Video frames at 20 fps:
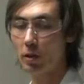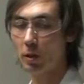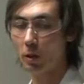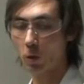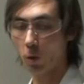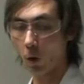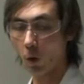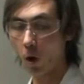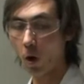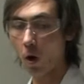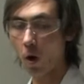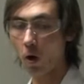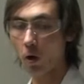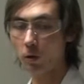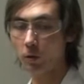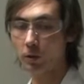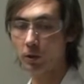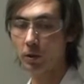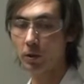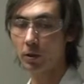the core
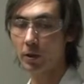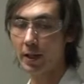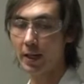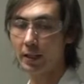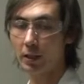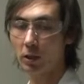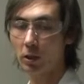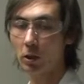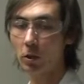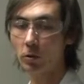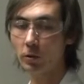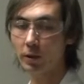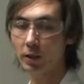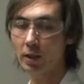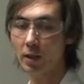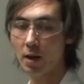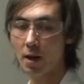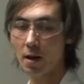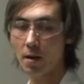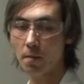holder and close
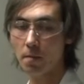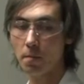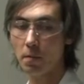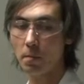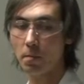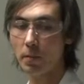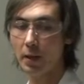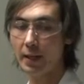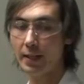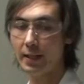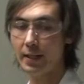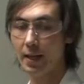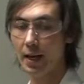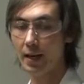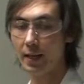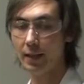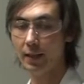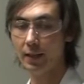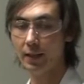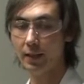the cup by
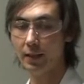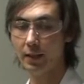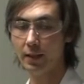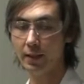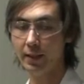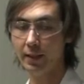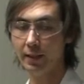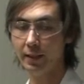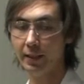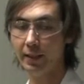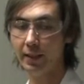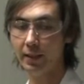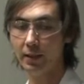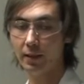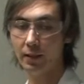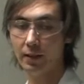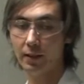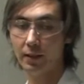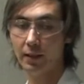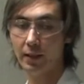tightening the
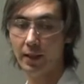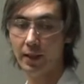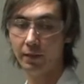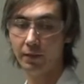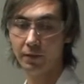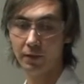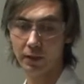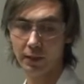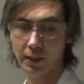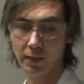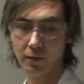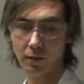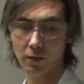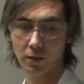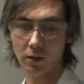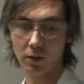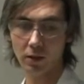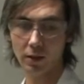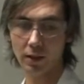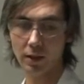
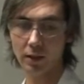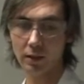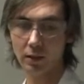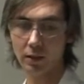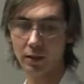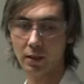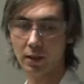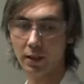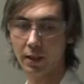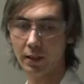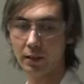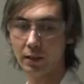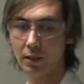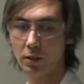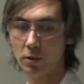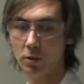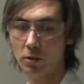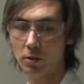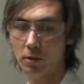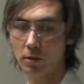lever and connect
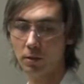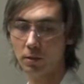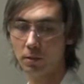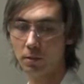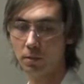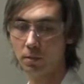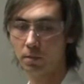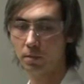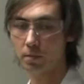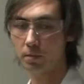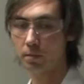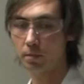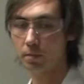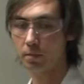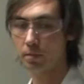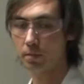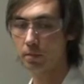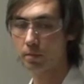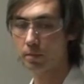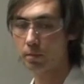it to
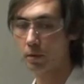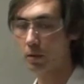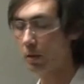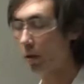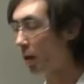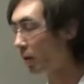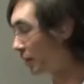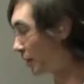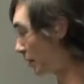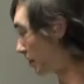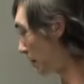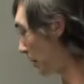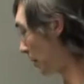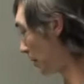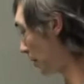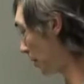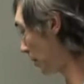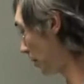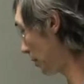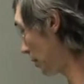
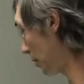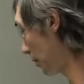porosimeter.